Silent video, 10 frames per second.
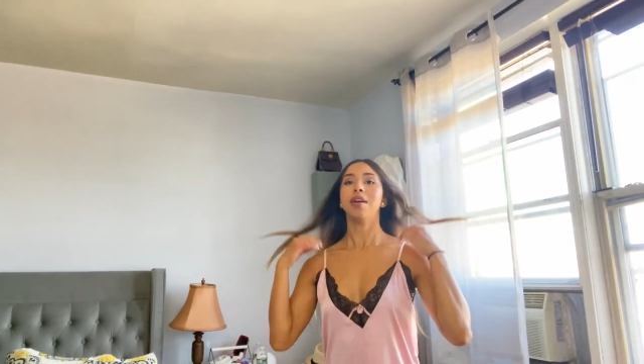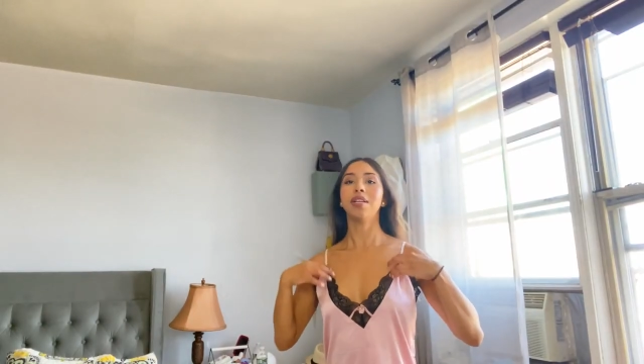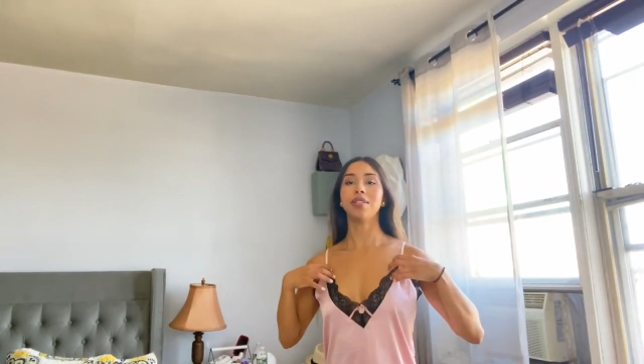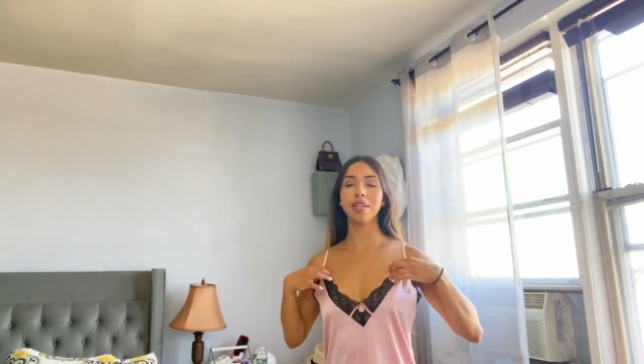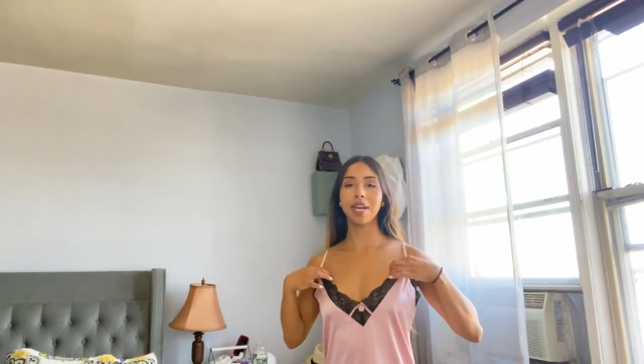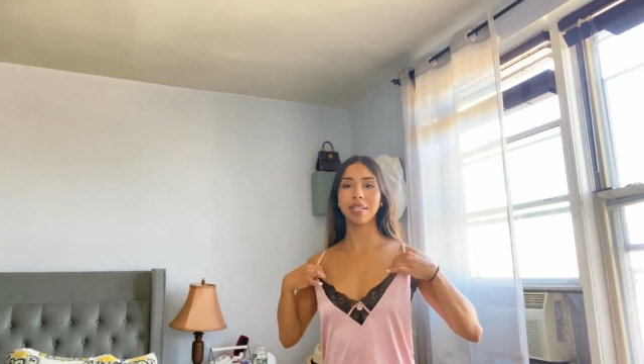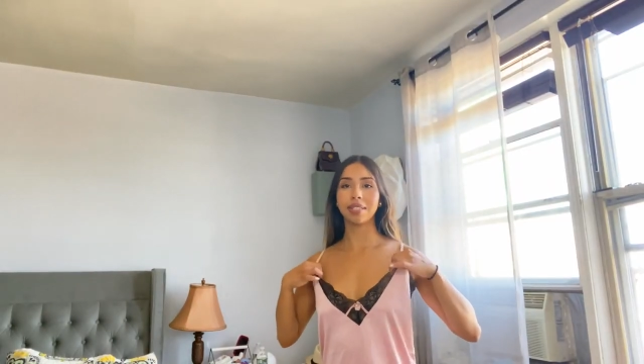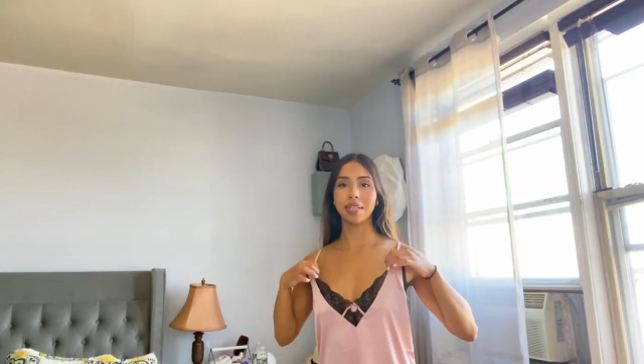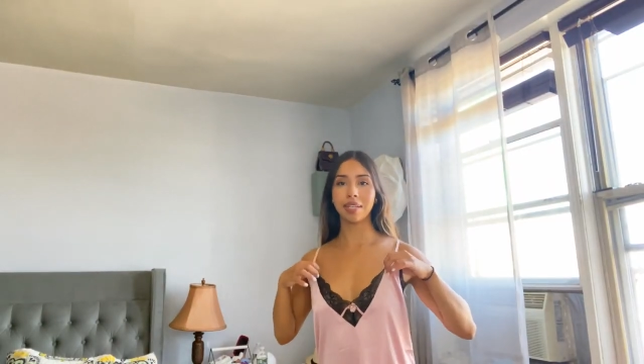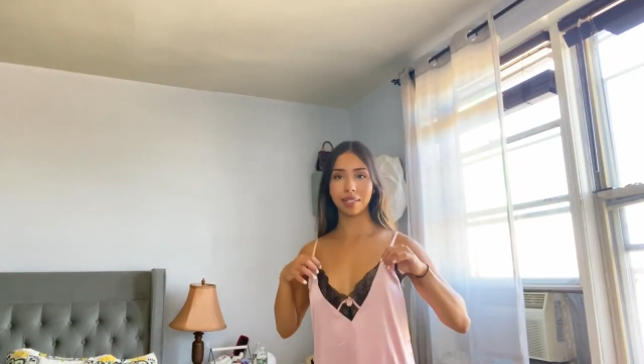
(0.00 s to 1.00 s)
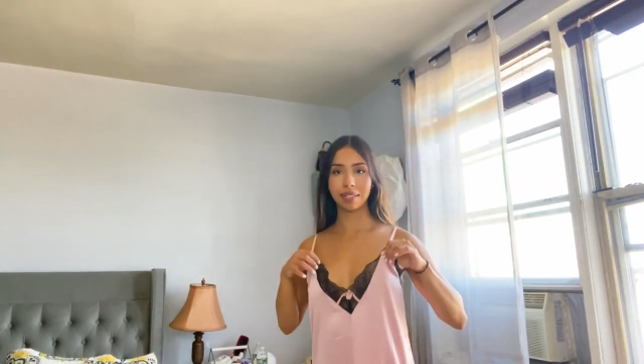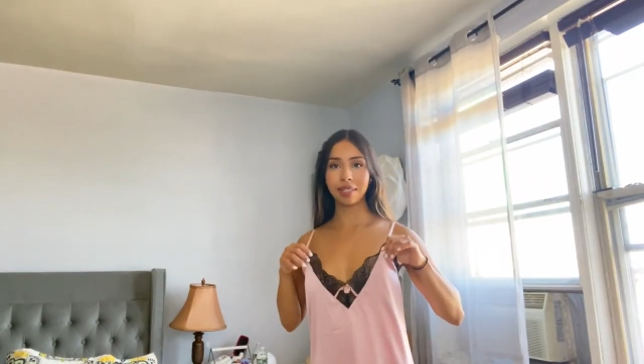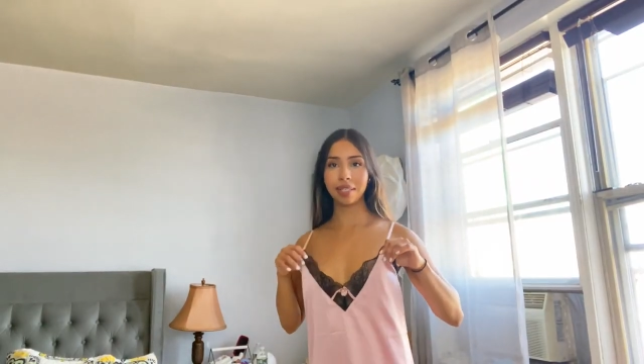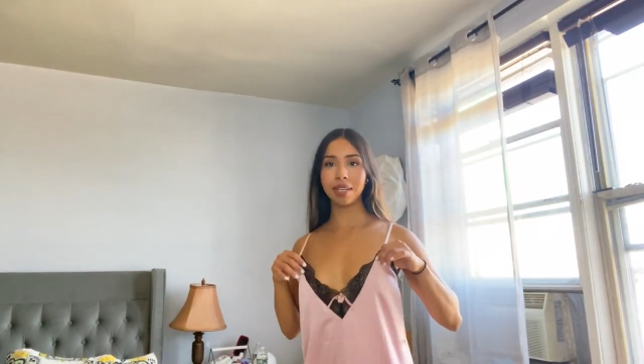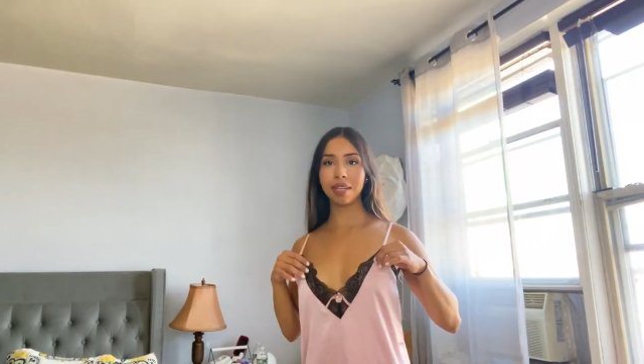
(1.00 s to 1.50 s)
As you guys can
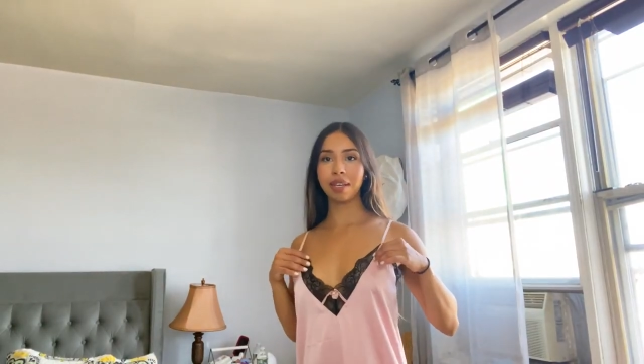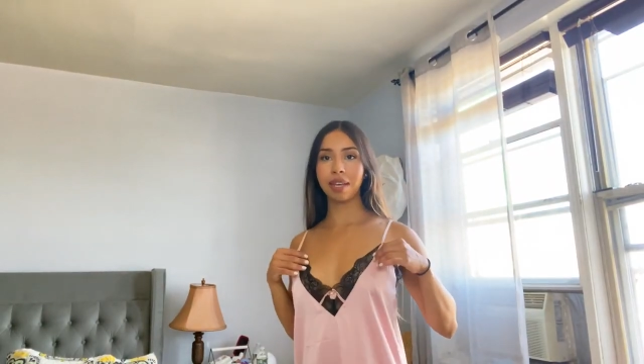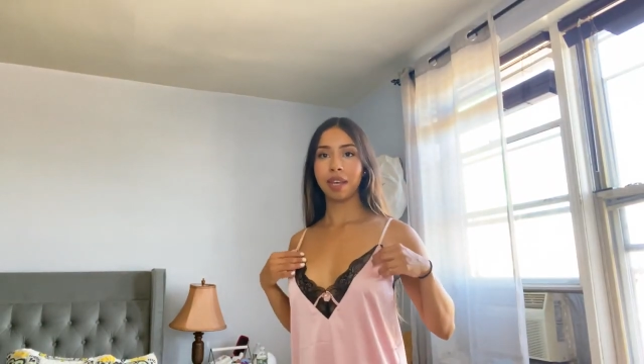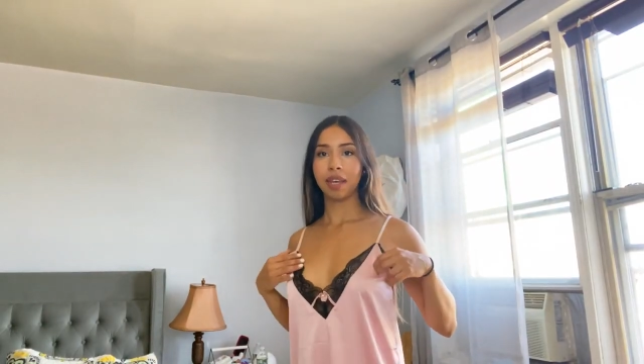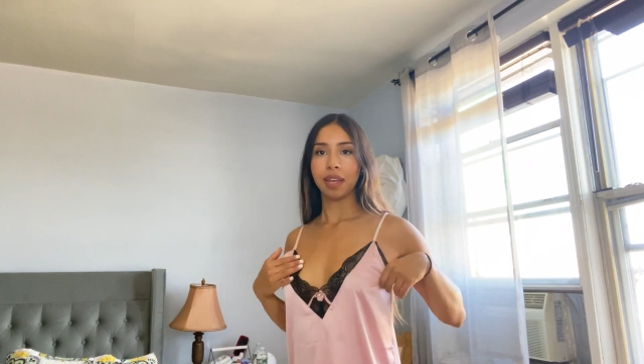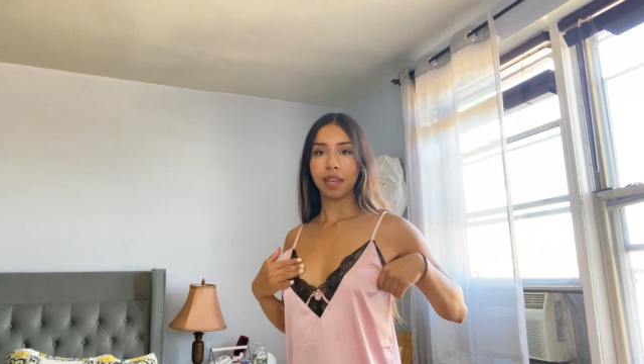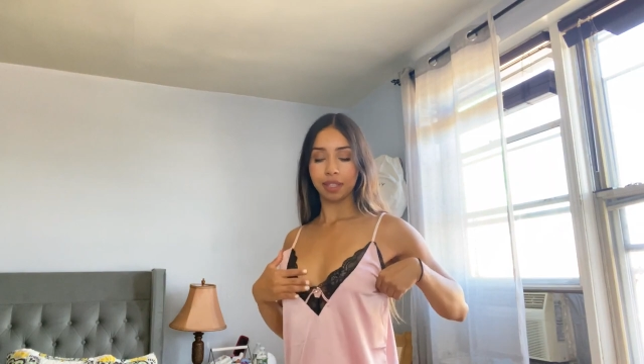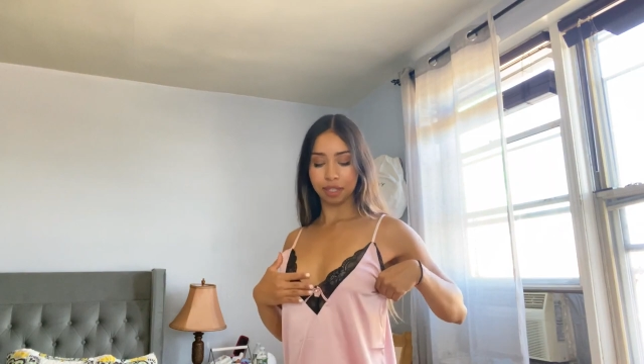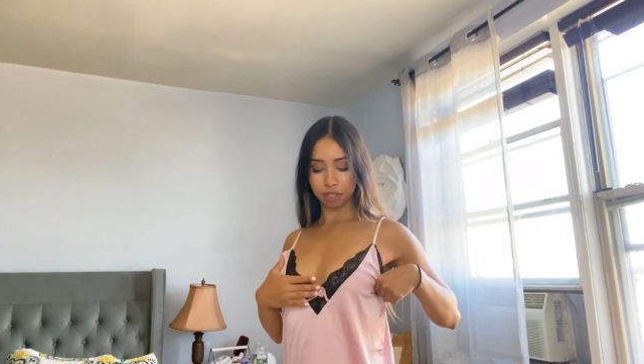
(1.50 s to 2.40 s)
see, the